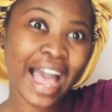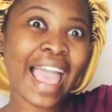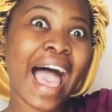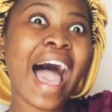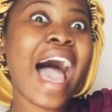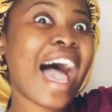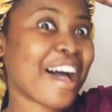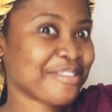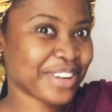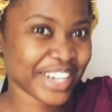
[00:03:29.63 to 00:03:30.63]
have,
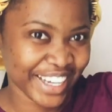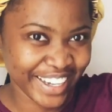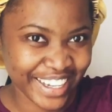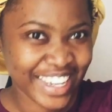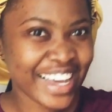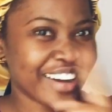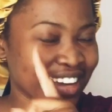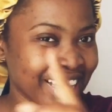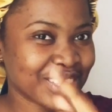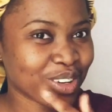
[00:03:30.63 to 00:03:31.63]

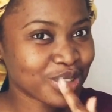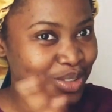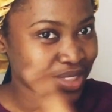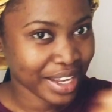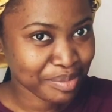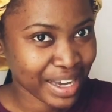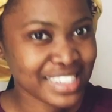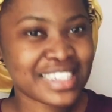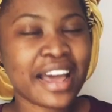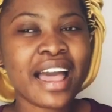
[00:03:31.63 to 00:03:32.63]
okay, don't do that
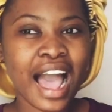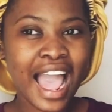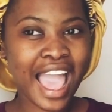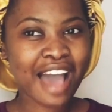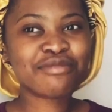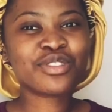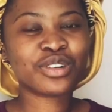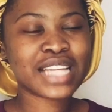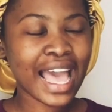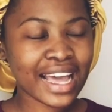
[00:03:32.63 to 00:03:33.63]
party. I have taught
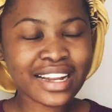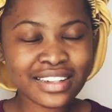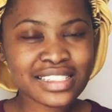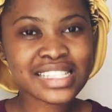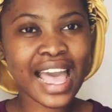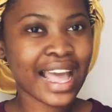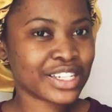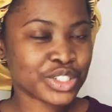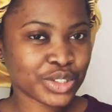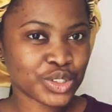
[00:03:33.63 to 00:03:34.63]
adults and
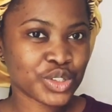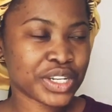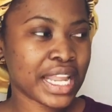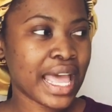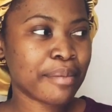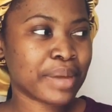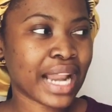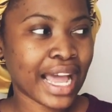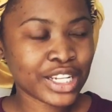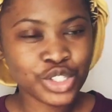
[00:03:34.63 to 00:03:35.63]
children, but
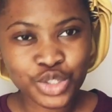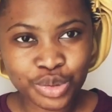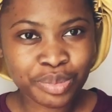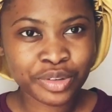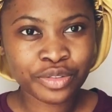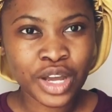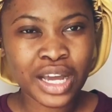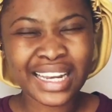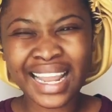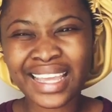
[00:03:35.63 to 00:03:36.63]
I do prefer,
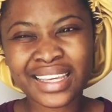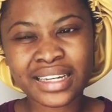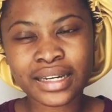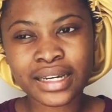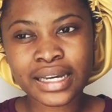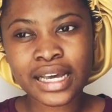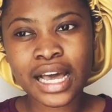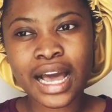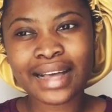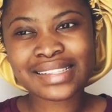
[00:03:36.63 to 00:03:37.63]
like,
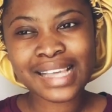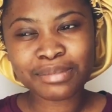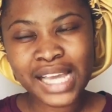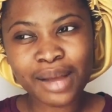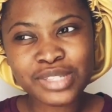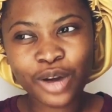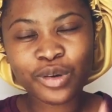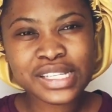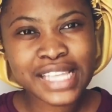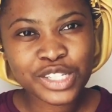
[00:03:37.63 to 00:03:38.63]
sometimes I
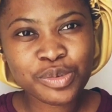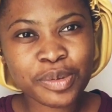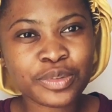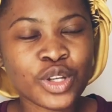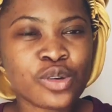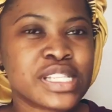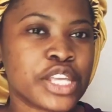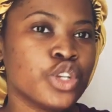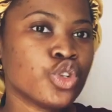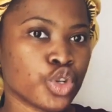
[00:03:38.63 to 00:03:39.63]
always say to people, don't say
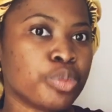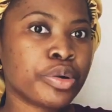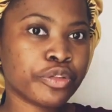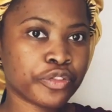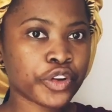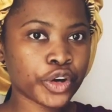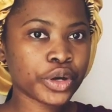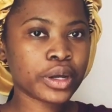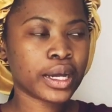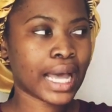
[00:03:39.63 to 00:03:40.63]
you do prefer
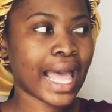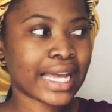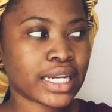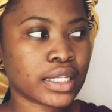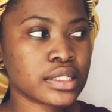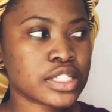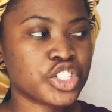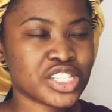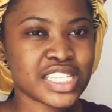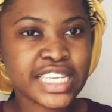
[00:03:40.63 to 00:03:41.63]
adults,
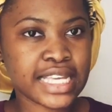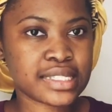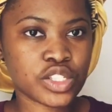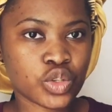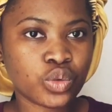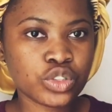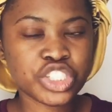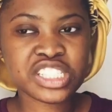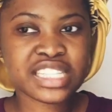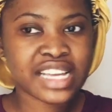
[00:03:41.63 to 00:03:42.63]
just in case the school
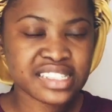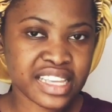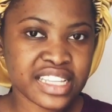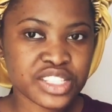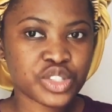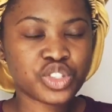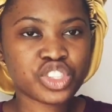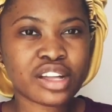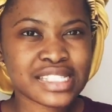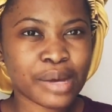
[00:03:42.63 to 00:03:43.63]
just does kids. You
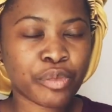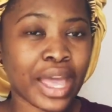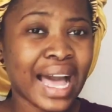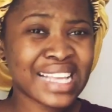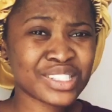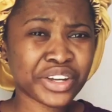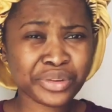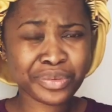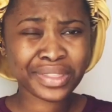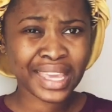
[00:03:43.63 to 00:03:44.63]
start somewhere. I started
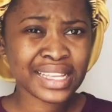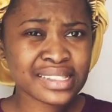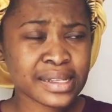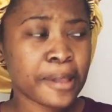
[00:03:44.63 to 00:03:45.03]
with kids